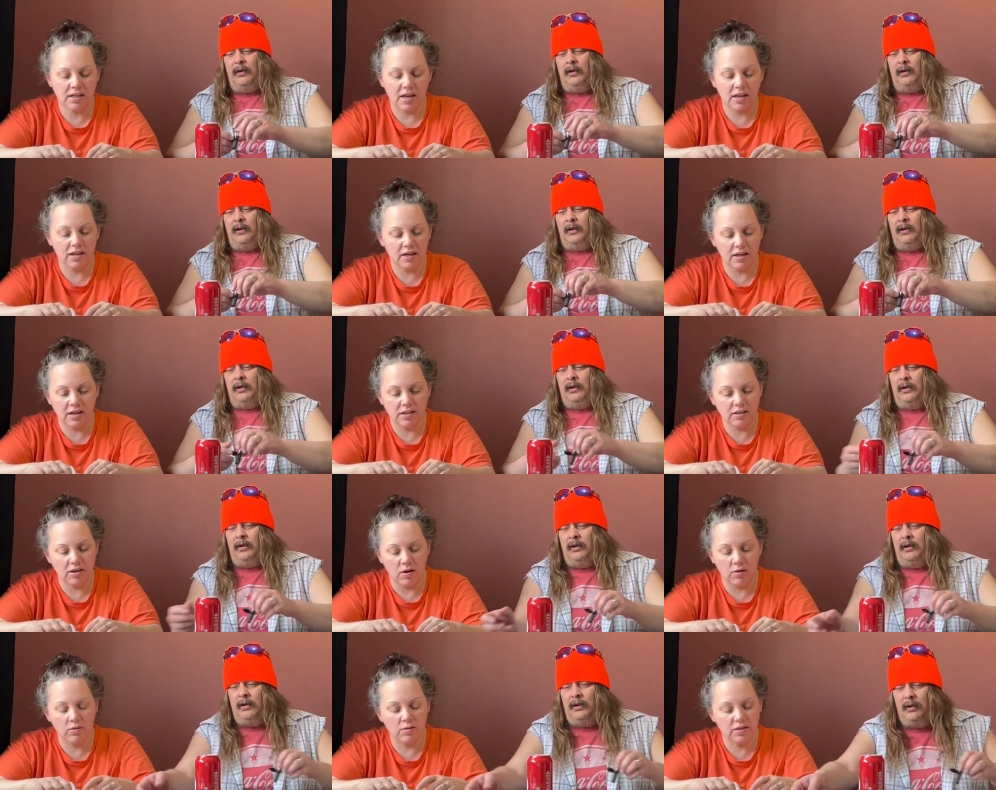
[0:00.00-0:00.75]
Speaker 1: I
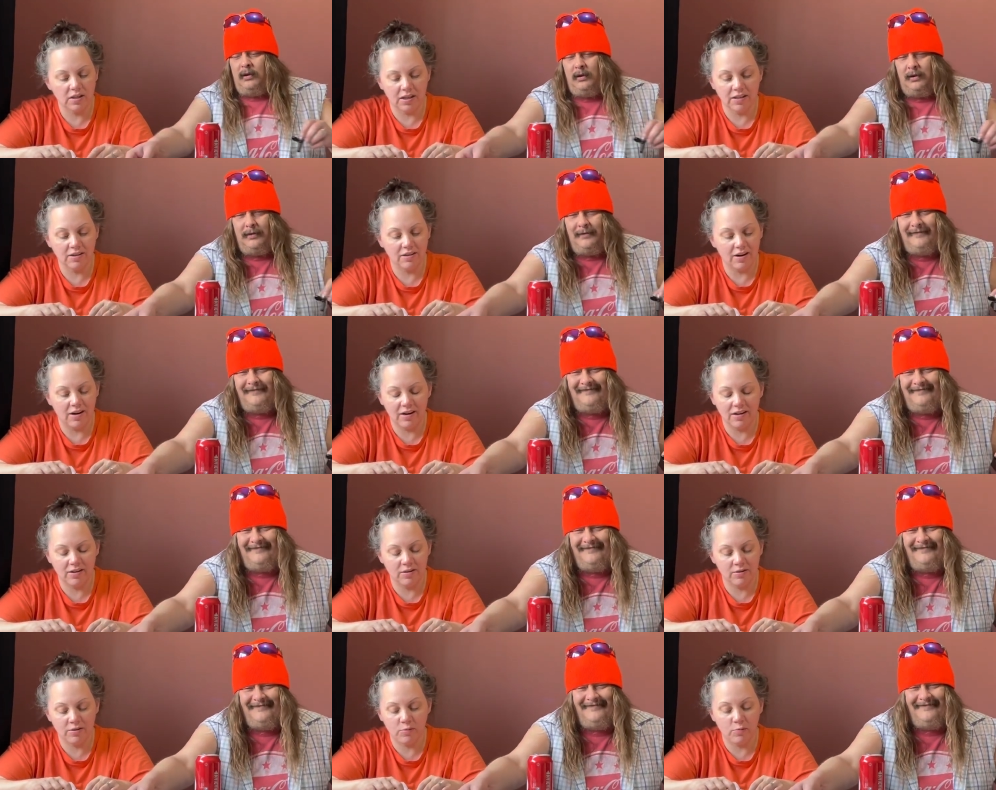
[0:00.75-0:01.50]
don't
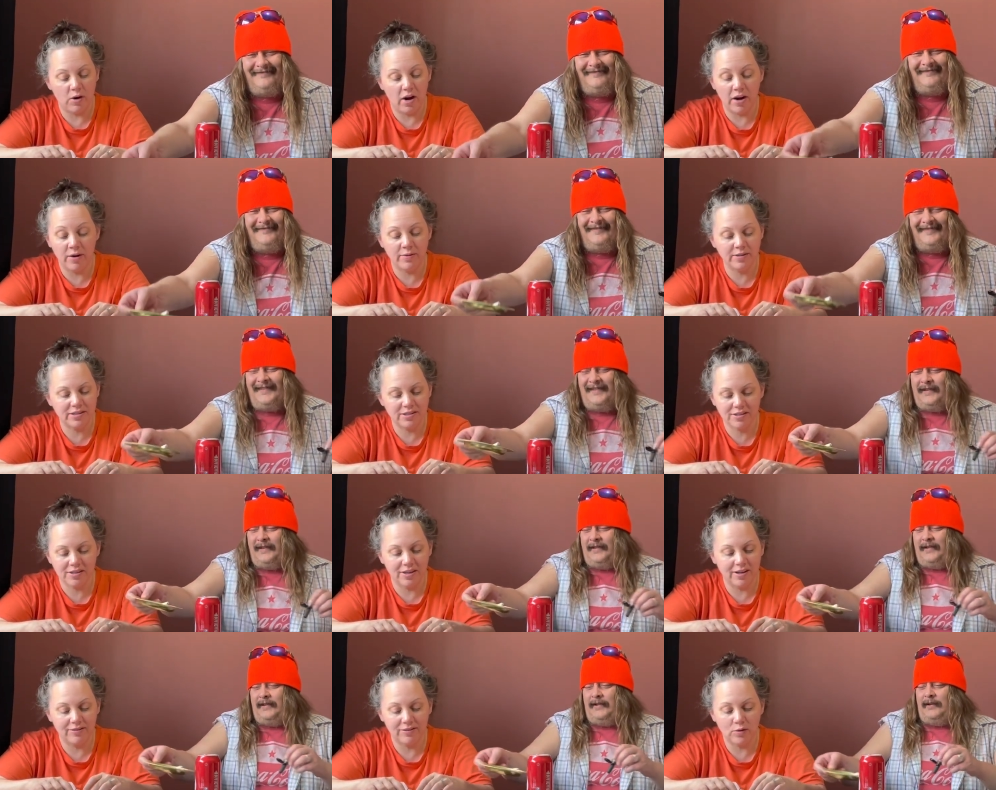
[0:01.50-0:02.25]
know why we
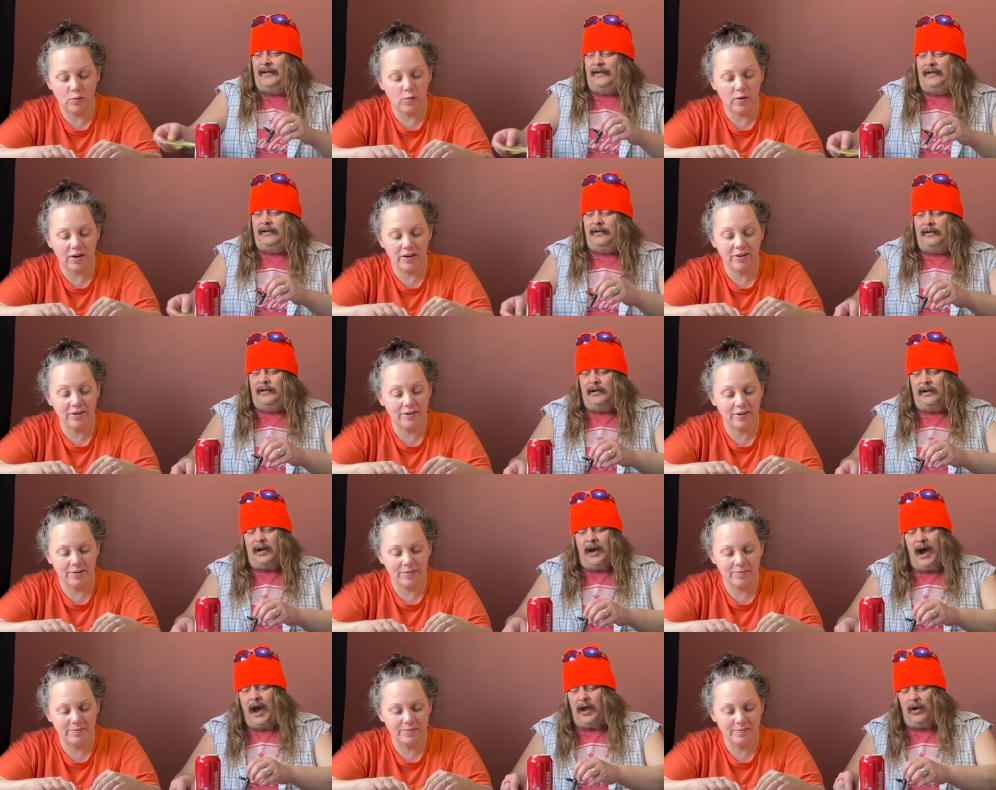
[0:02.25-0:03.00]
still have to wear
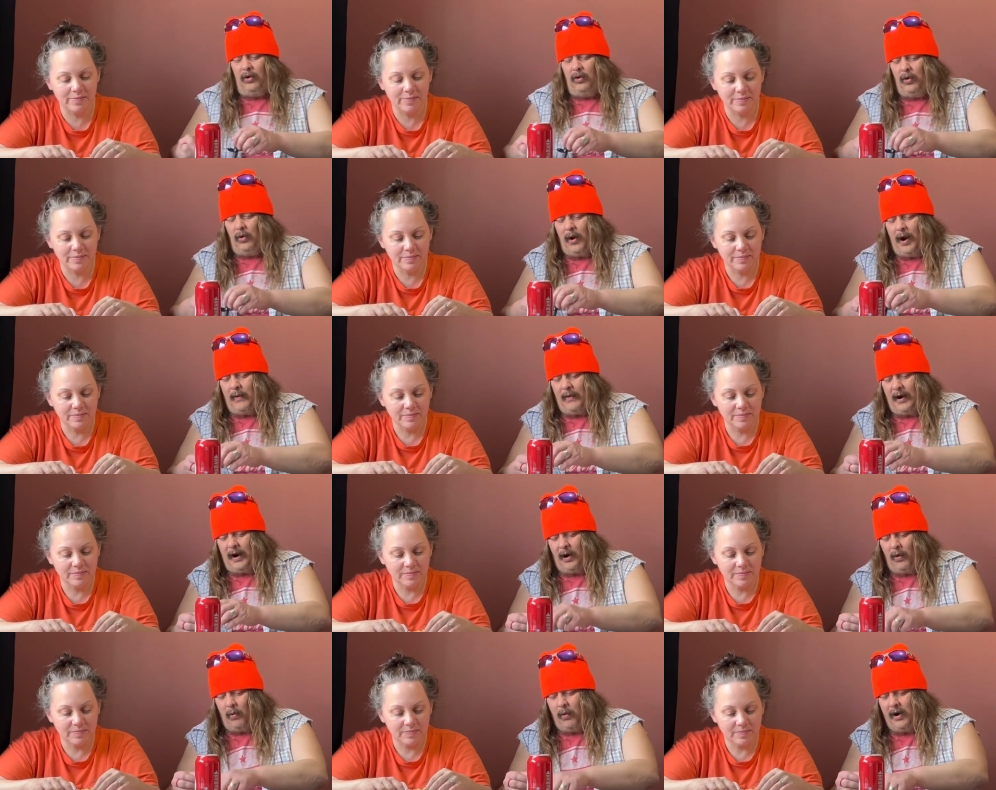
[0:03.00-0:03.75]
them.
Speaker 2: I don't know why we
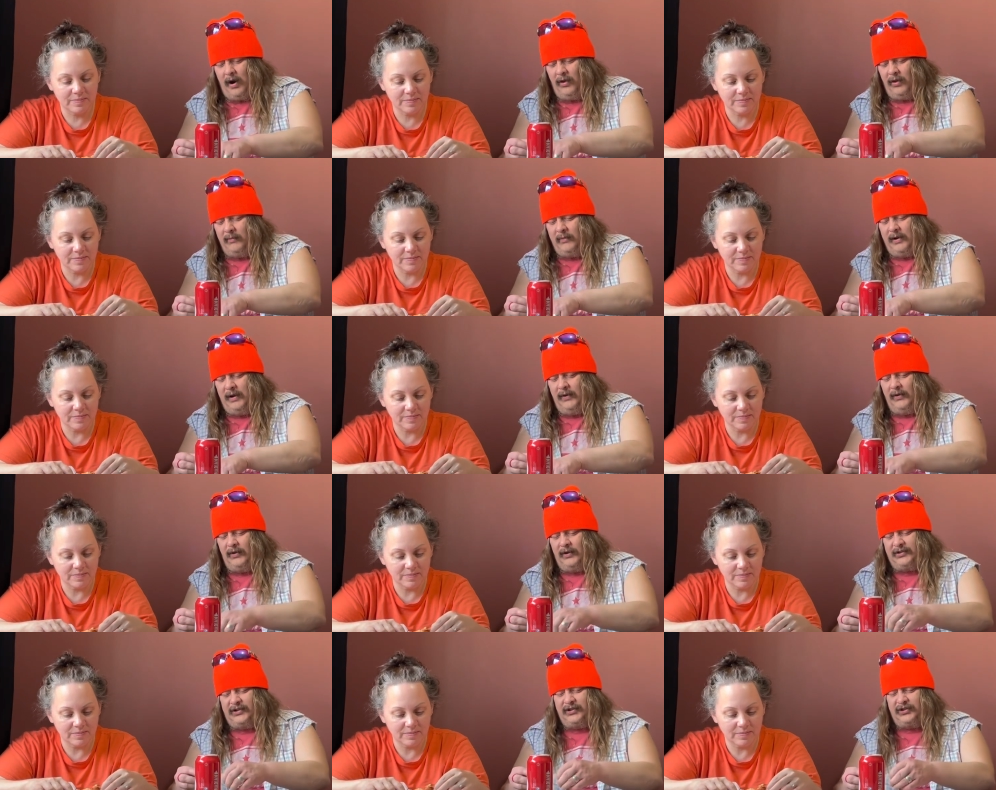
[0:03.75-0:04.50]
gotta wear them
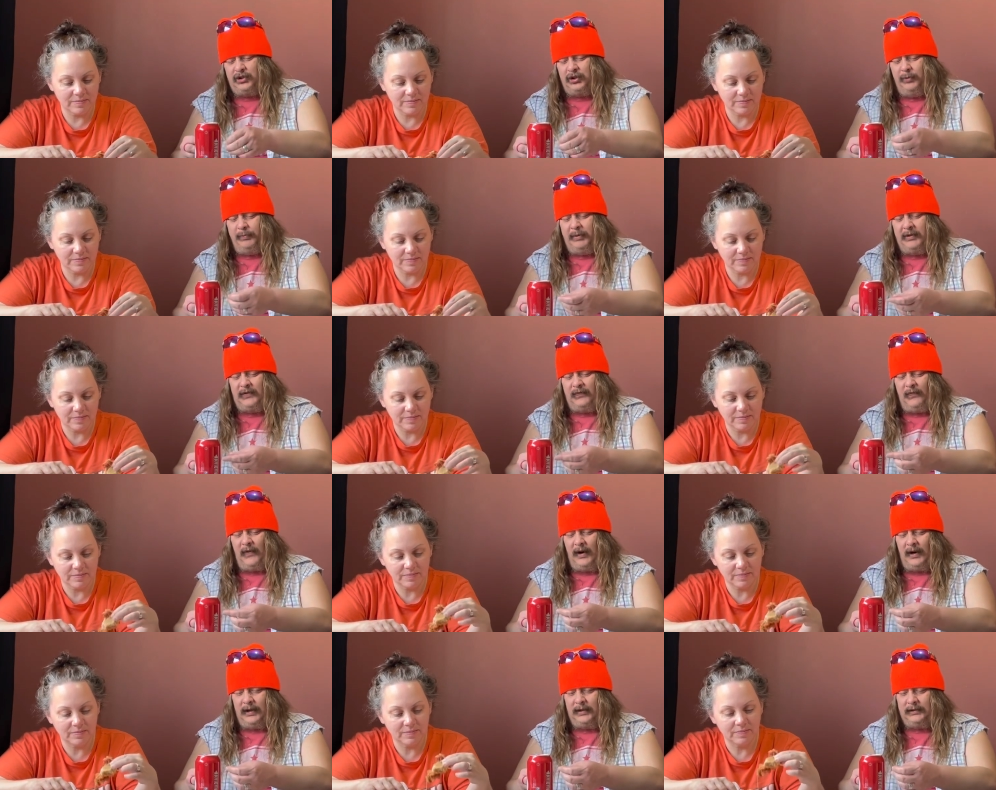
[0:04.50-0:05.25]
either. It's the stupidest
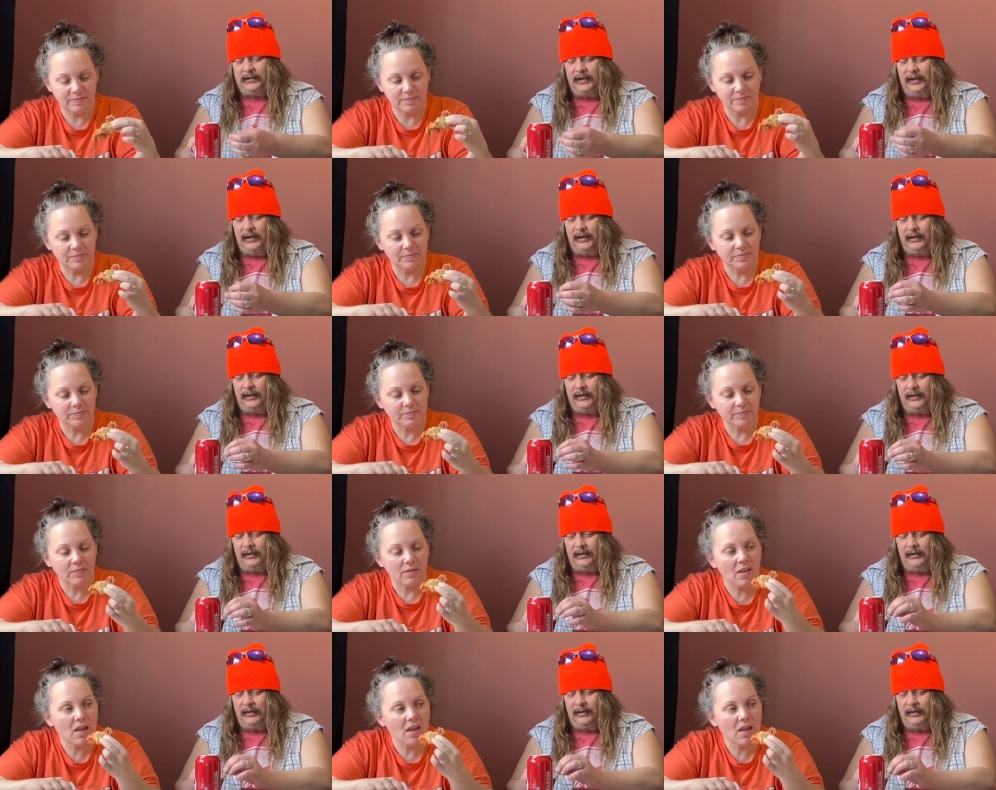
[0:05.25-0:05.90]
fucking thing.